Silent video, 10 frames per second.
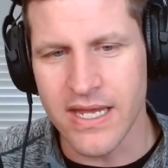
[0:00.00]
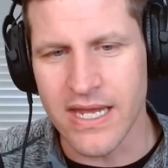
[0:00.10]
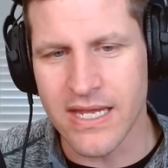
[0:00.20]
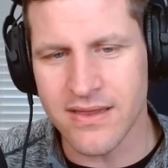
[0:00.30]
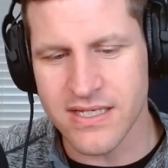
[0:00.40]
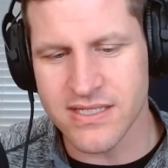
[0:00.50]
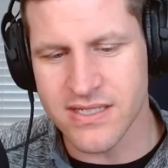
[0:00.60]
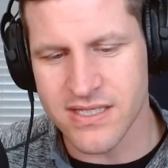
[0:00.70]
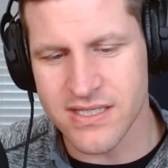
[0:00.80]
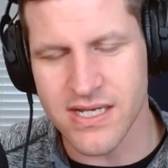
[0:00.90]
eat this
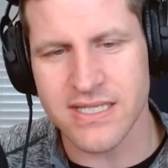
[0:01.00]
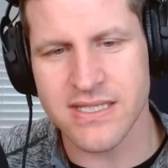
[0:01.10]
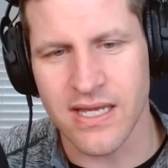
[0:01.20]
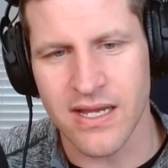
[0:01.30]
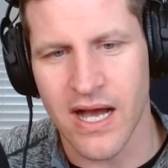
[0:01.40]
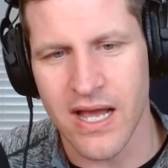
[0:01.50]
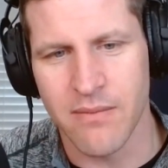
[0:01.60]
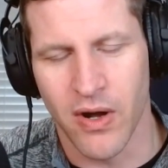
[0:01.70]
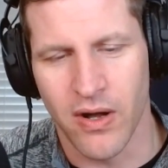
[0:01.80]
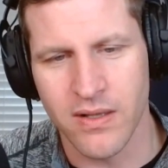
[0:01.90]
disgusting
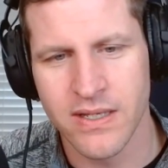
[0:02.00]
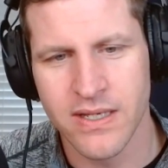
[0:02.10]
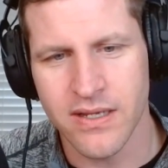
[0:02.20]
eyeball.